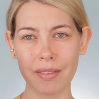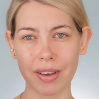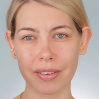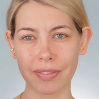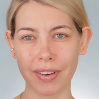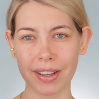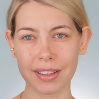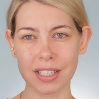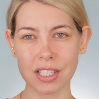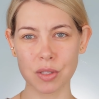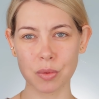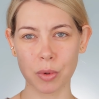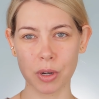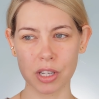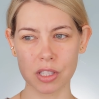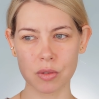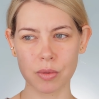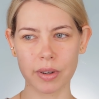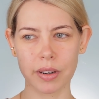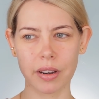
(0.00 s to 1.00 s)
I find this
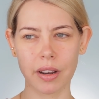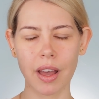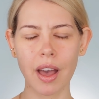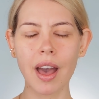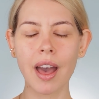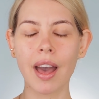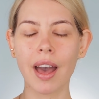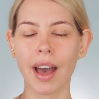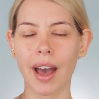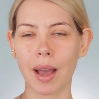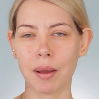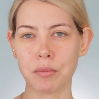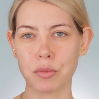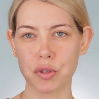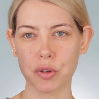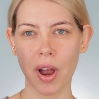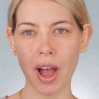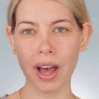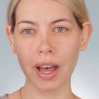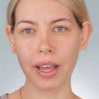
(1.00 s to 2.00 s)
works when I'm
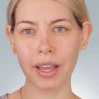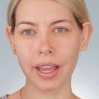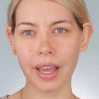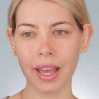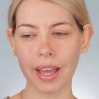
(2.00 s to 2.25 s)
dry